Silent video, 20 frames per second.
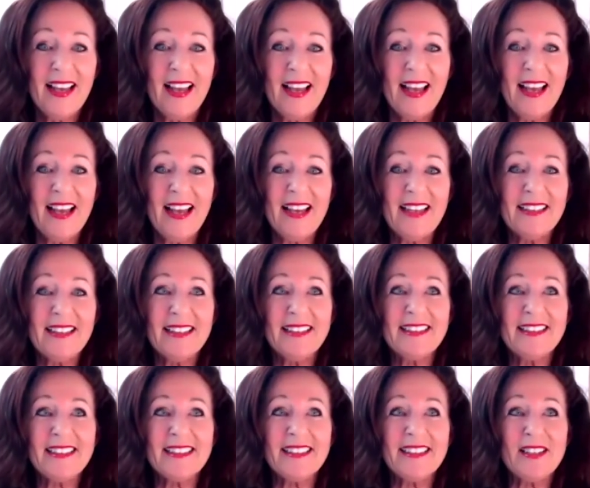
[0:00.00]

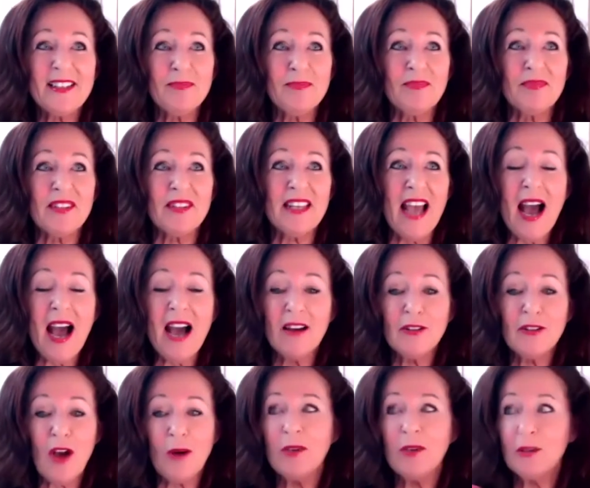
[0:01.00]
and um, yeah
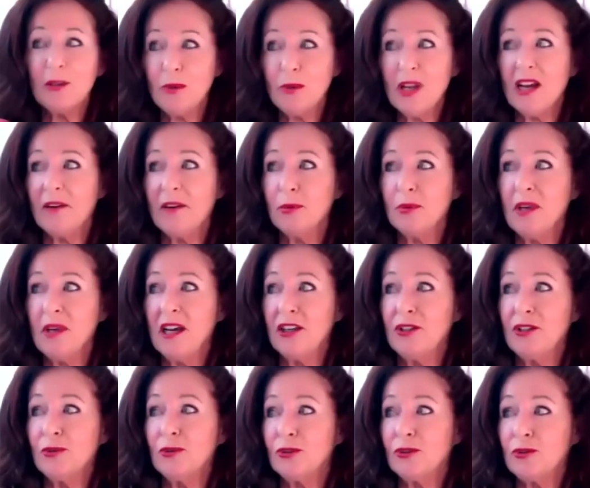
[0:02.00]
normally we are we are
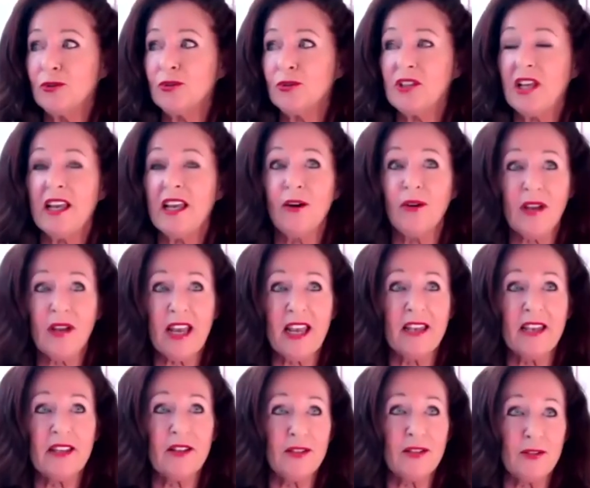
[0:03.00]
used to say
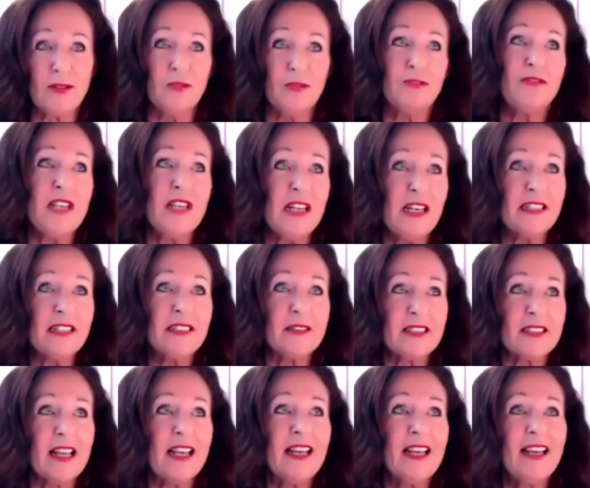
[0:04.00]
okay you feel
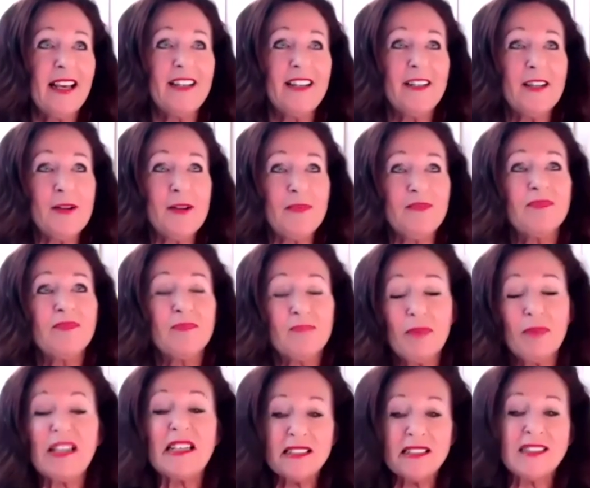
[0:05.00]
it um,
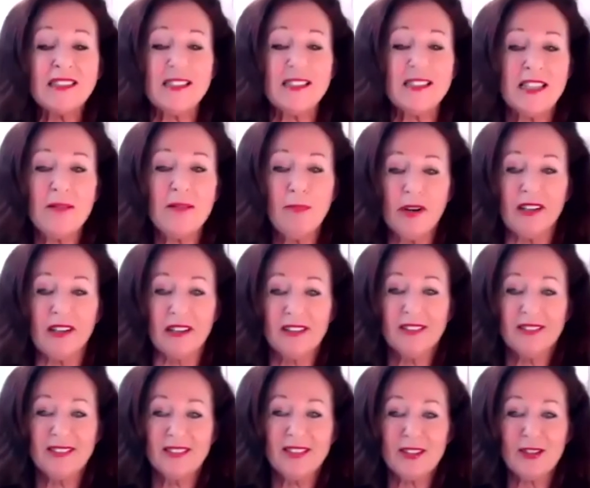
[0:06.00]
but it's deeper.
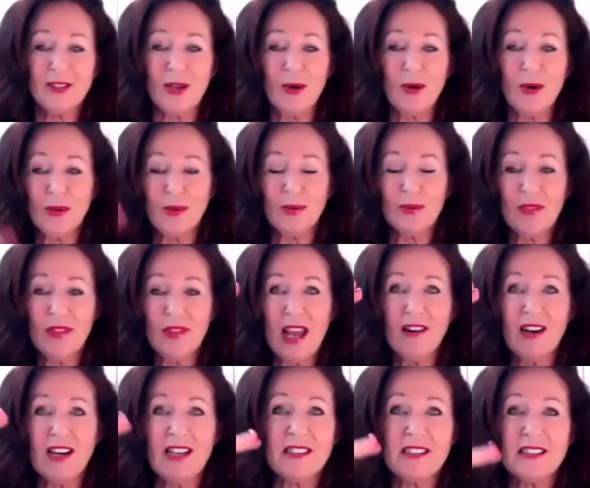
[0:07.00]
Mm, so hmm,
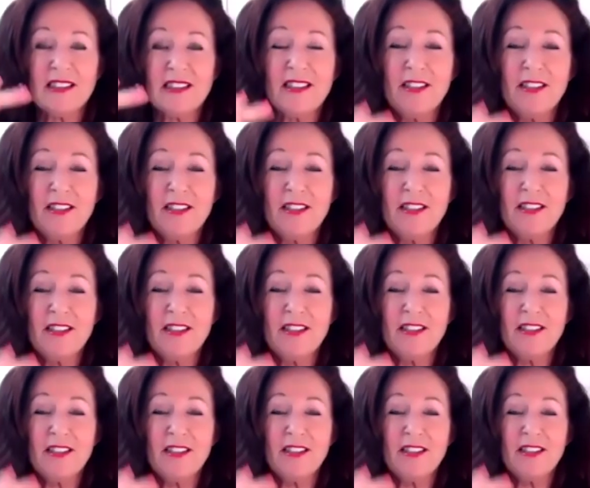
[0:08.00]
there yeah. are
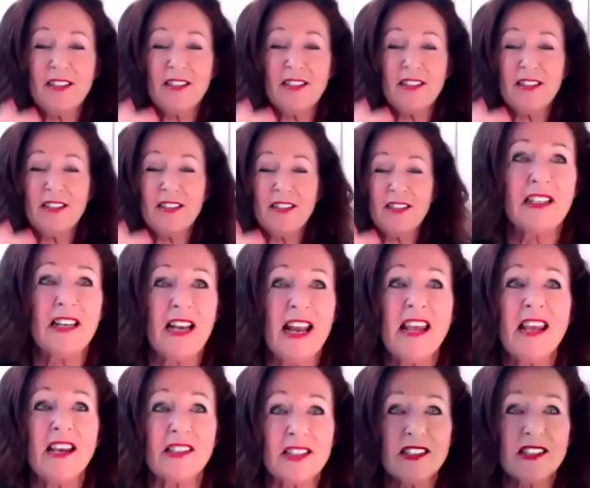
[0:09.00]
different different
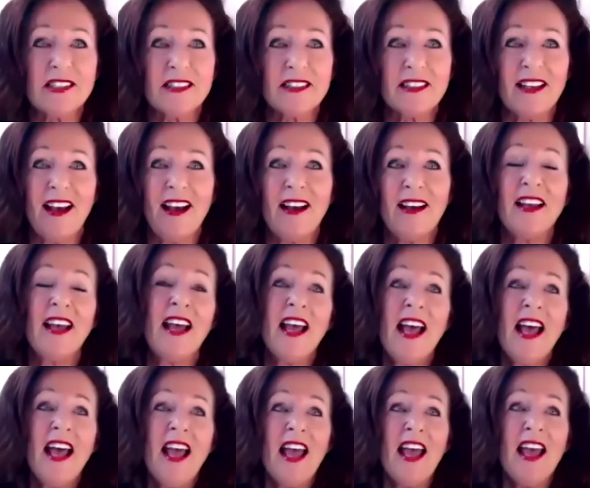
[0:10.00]
layers. Yeah,
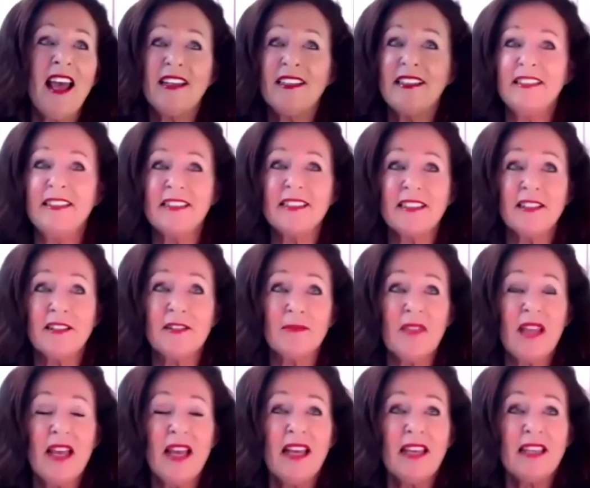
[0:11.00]
and um,
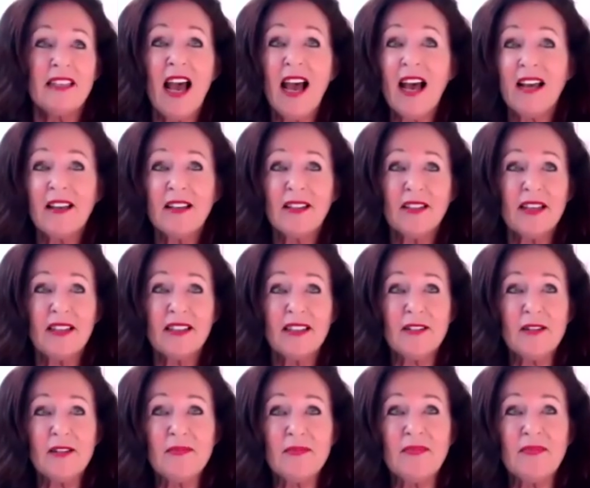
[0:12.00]
yeah,
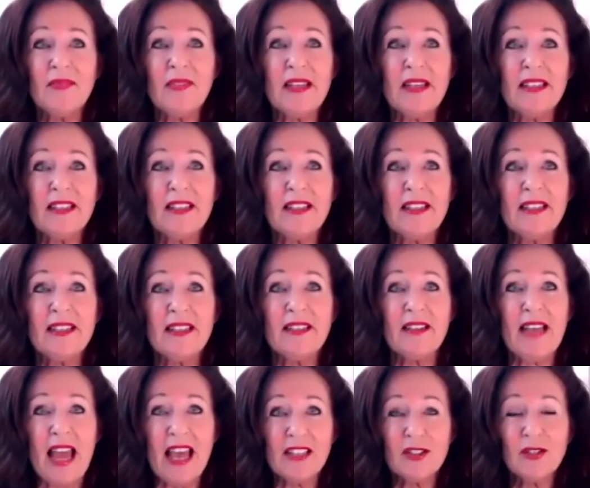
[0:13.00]
um,
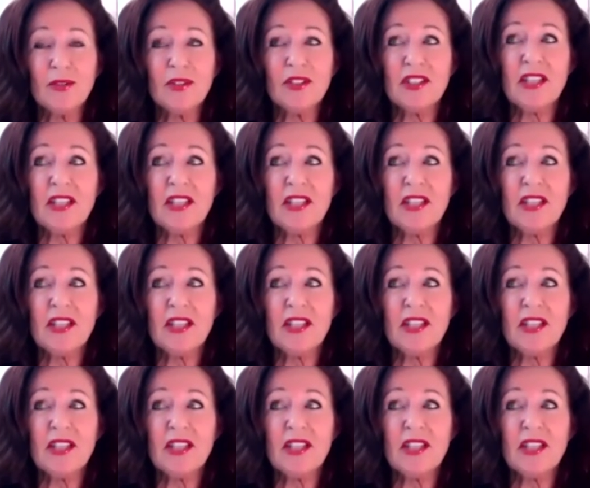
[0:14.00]
yeah. As this, you